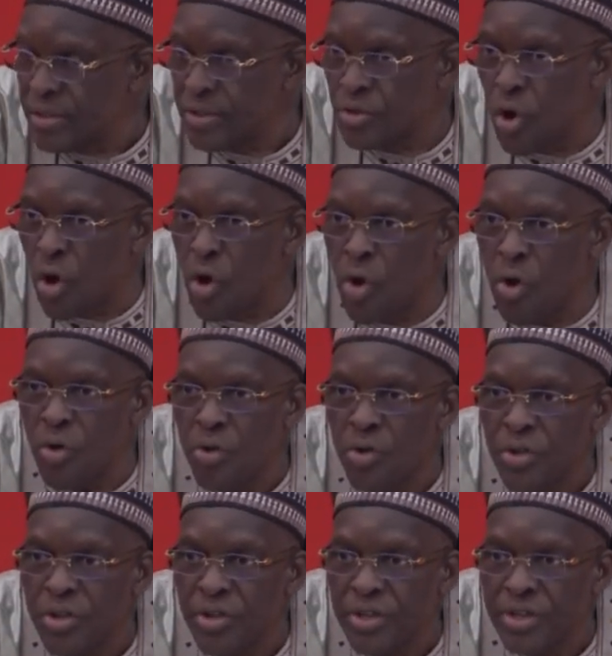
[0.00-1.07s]

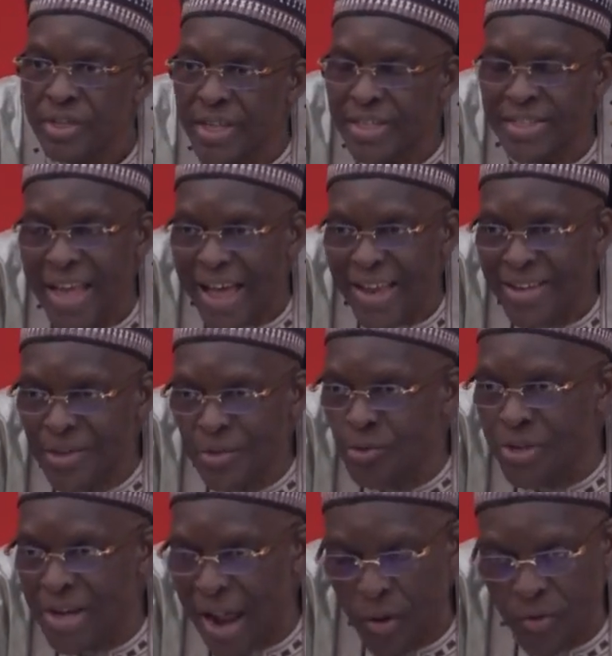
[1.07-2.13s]
So these are new
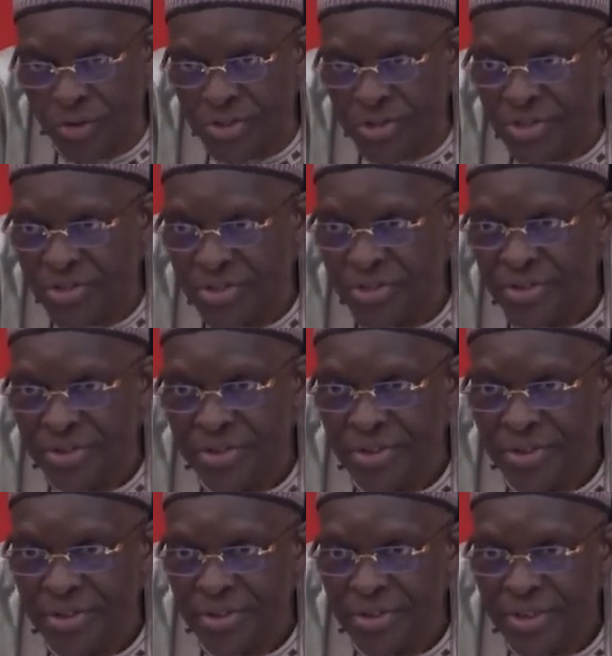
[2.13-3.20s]
grounds.
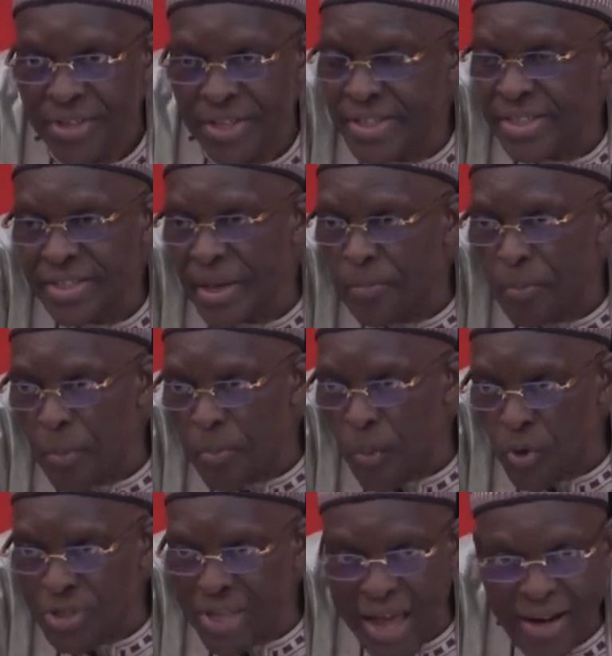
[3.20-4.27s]
This is a
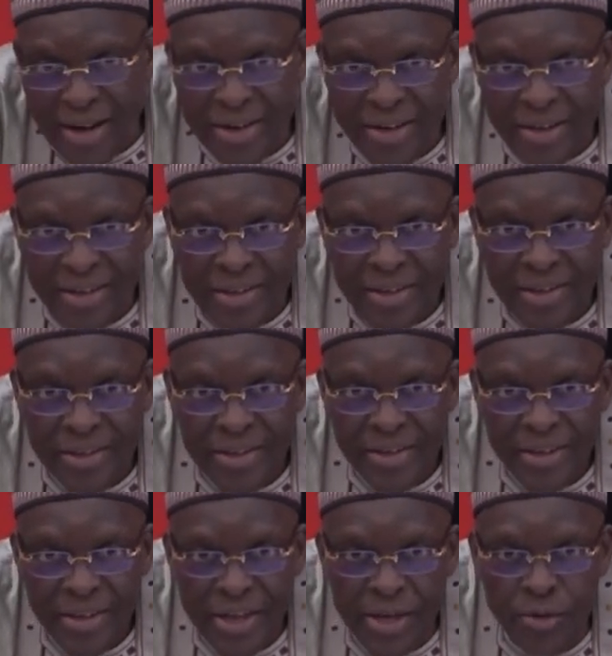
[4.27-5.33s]
proposal.
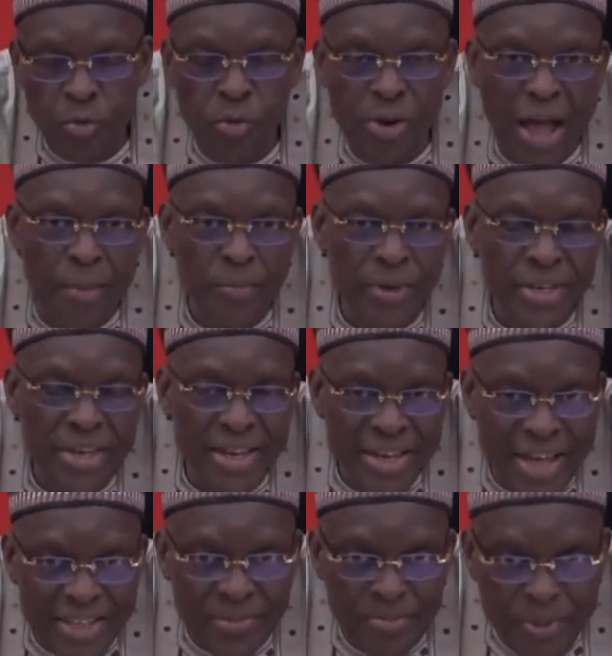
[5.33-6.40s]
It will come in the
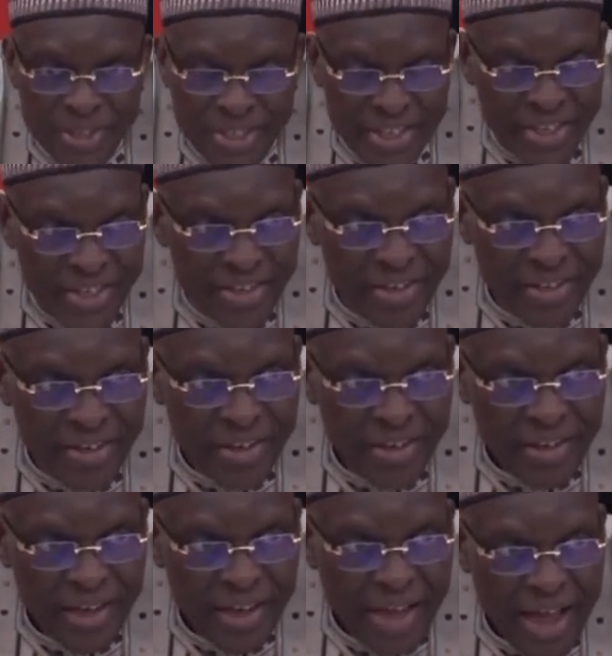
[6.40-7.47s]
next meeting.
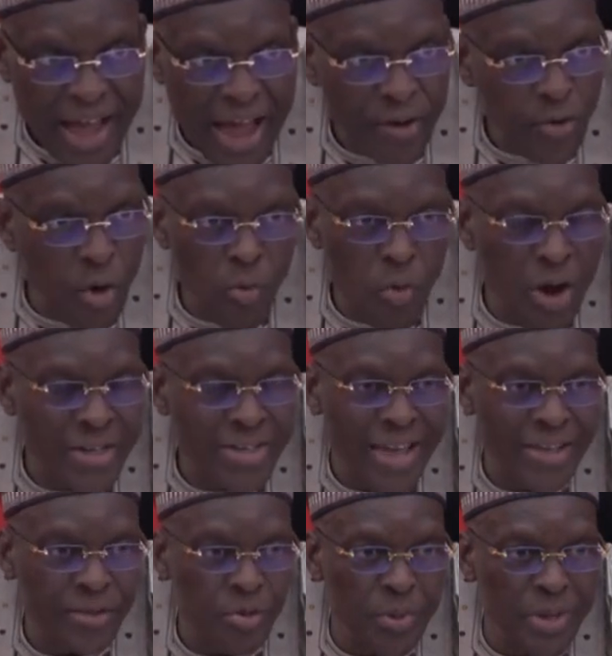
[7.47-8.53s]
I don't want
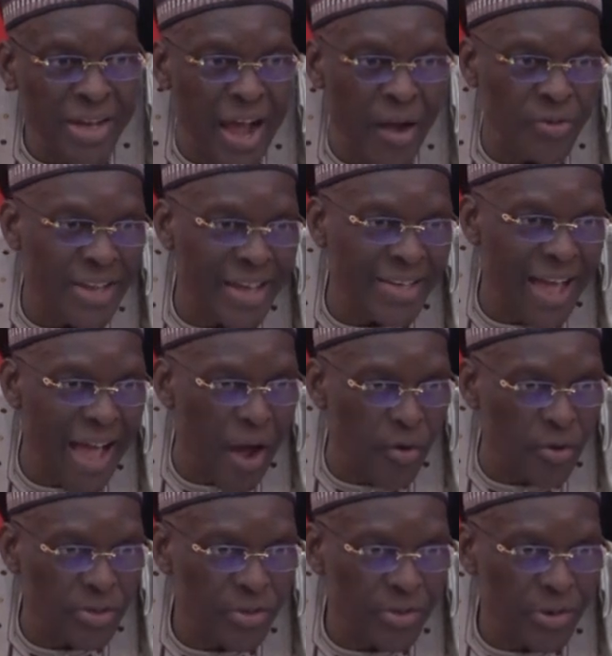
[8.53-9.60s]
us to be counted
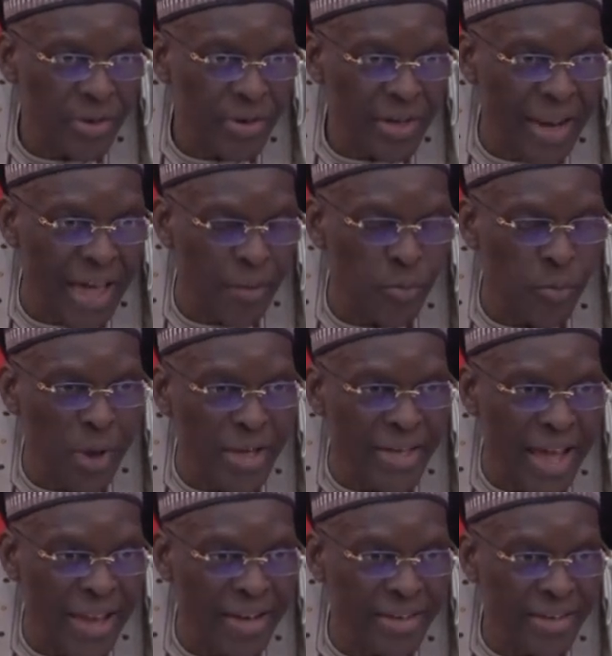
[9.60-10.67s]
out like we were
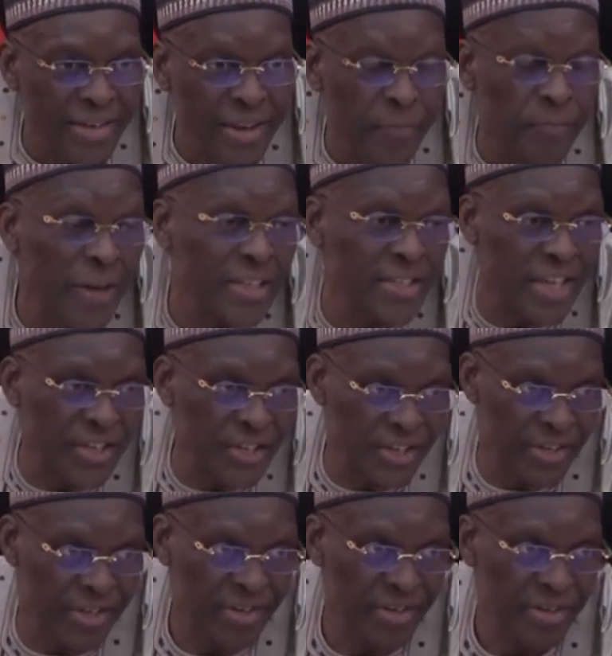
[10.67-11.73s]
done in the first
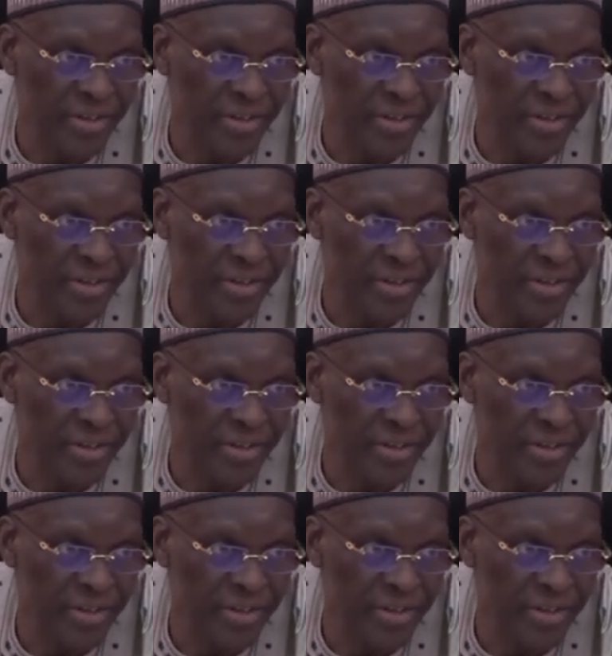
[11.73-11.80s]
session.